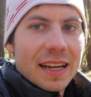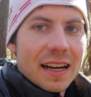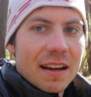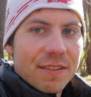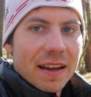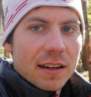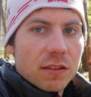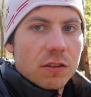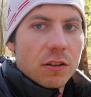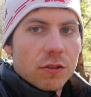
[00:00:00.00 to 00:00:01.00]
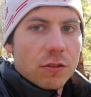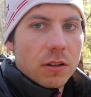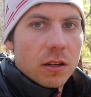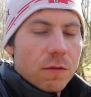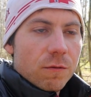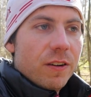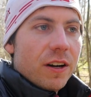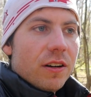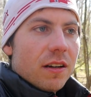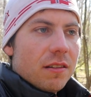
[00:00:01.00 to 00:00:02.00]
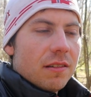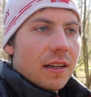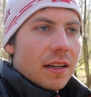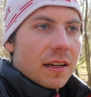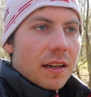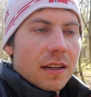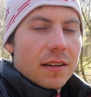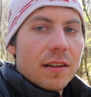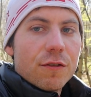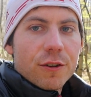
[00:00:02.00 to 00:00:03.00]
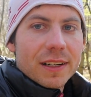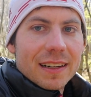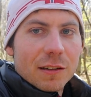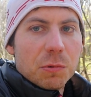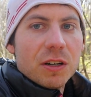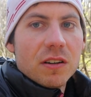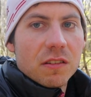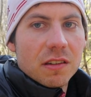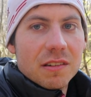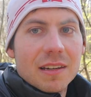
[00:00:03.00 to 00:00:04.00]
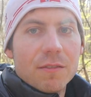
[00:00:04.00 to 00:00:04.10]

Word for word: and I've had such various and differing experiences.